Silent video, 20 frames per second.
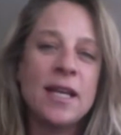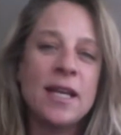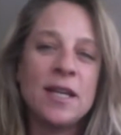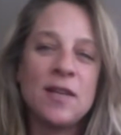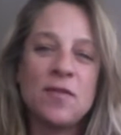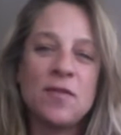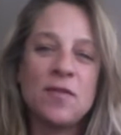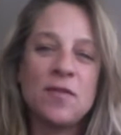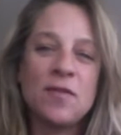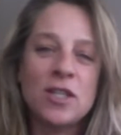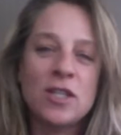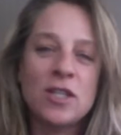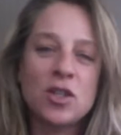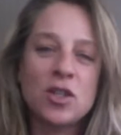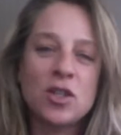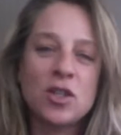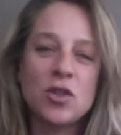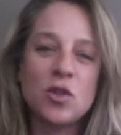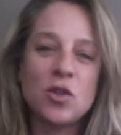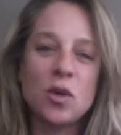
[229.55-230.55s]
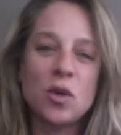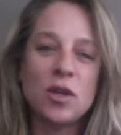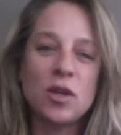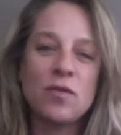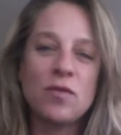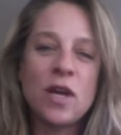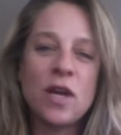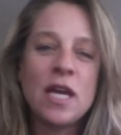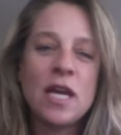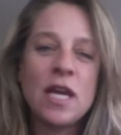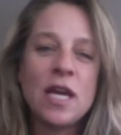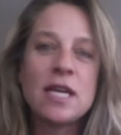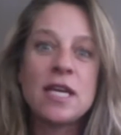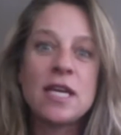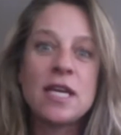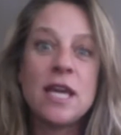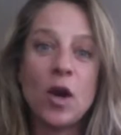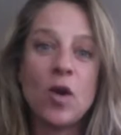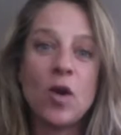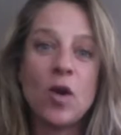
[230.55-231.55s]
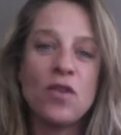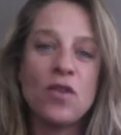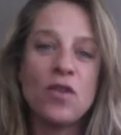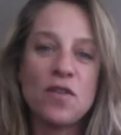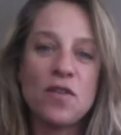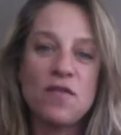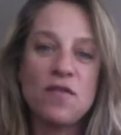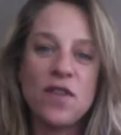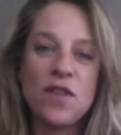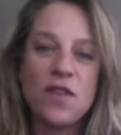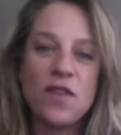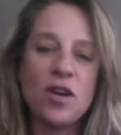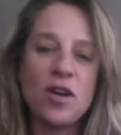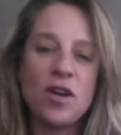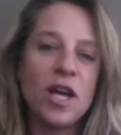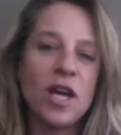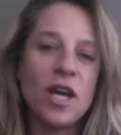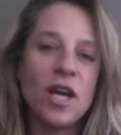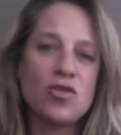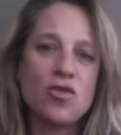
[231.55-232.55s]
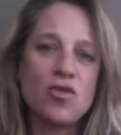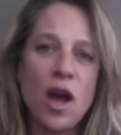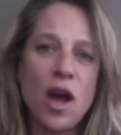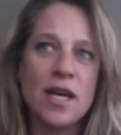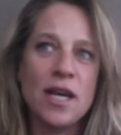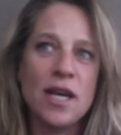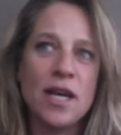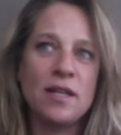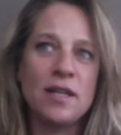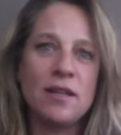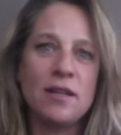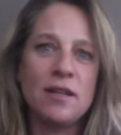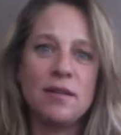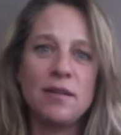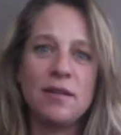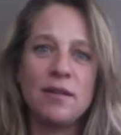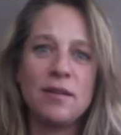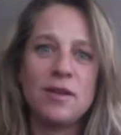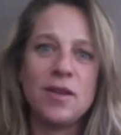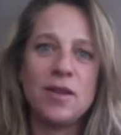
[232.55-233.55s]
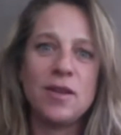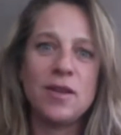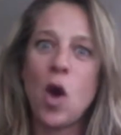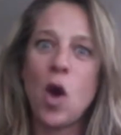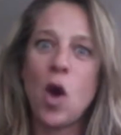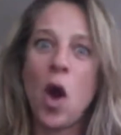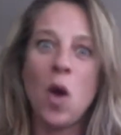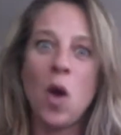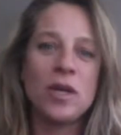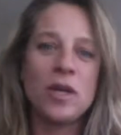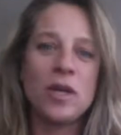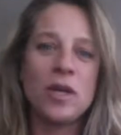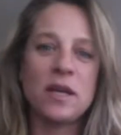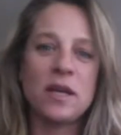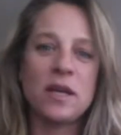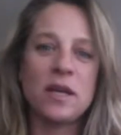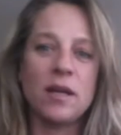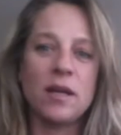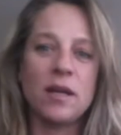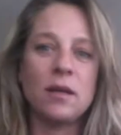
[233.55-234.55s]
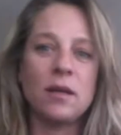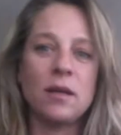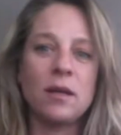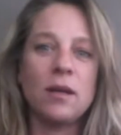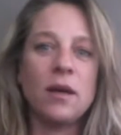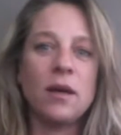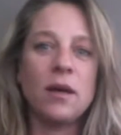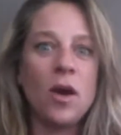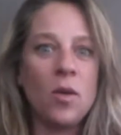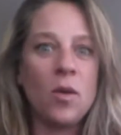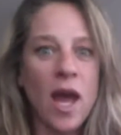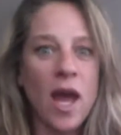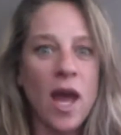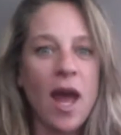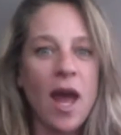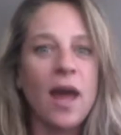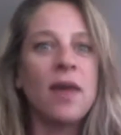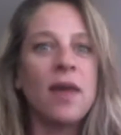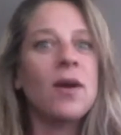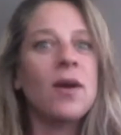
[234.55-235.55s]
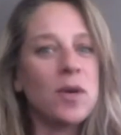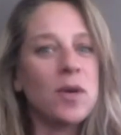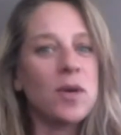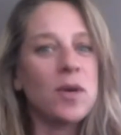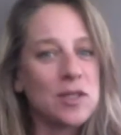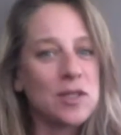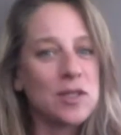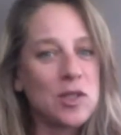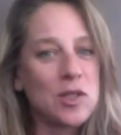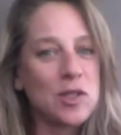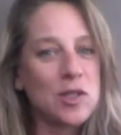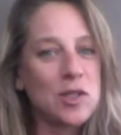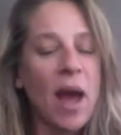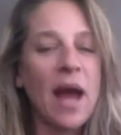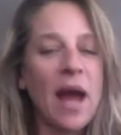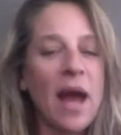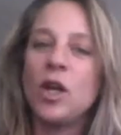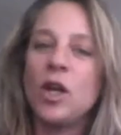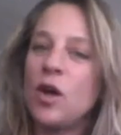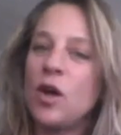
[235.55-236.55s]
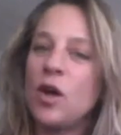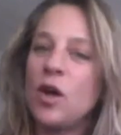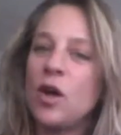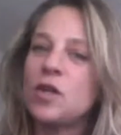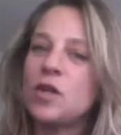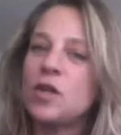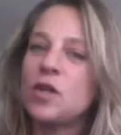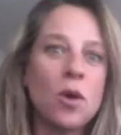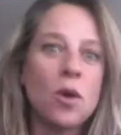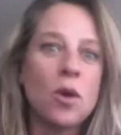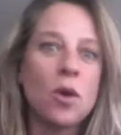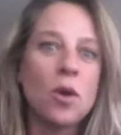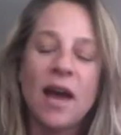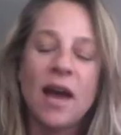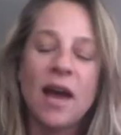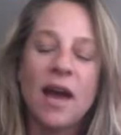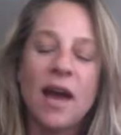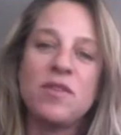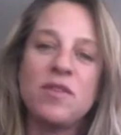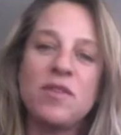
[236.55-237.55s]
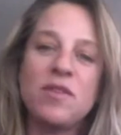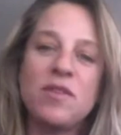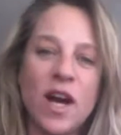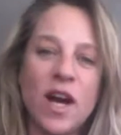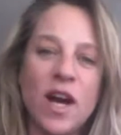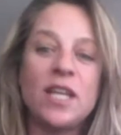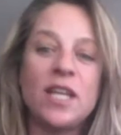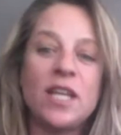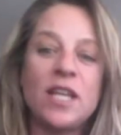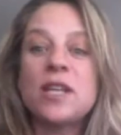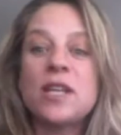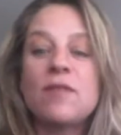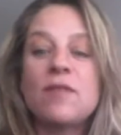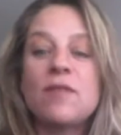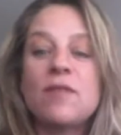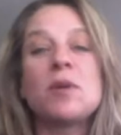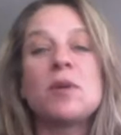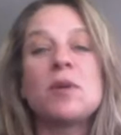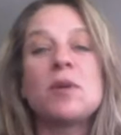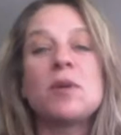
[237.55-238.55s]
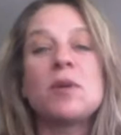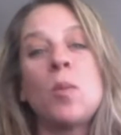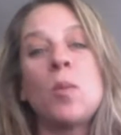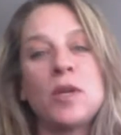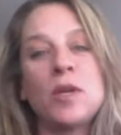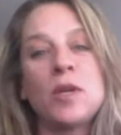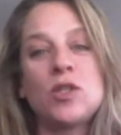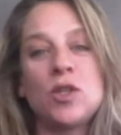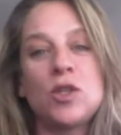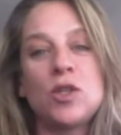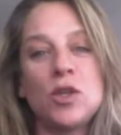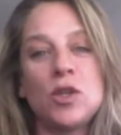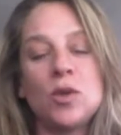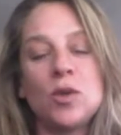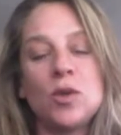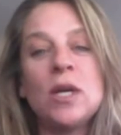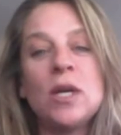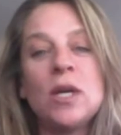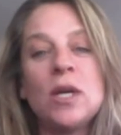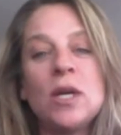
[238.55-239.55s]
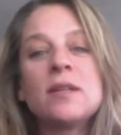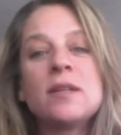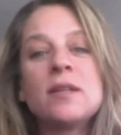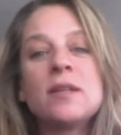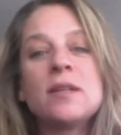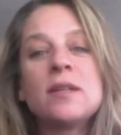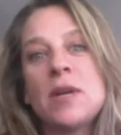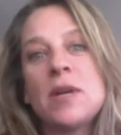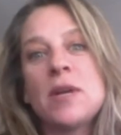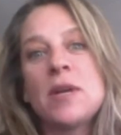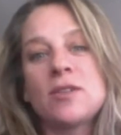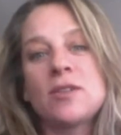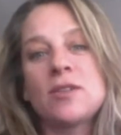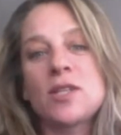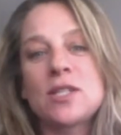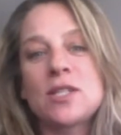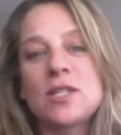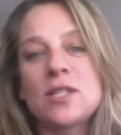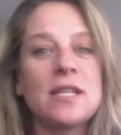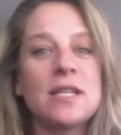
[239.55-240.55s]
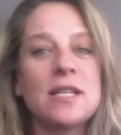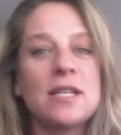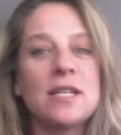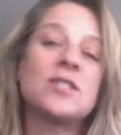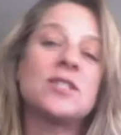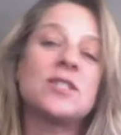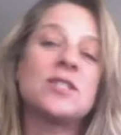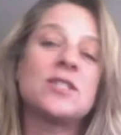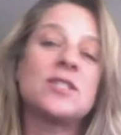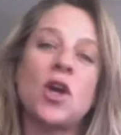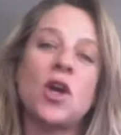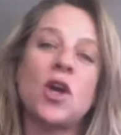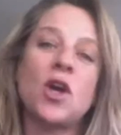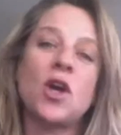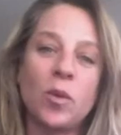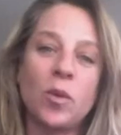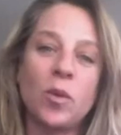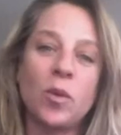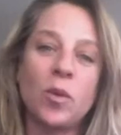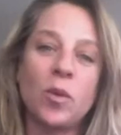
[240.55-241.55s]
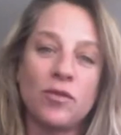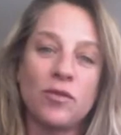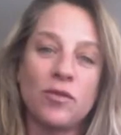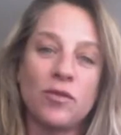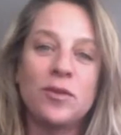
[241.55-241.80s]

And if they can just sort of get over the fear and try it, they're always like, okay, that wasn't so bad. That you don't have to be funny. You just have to be open to somebody else's ideas and just going with the flow.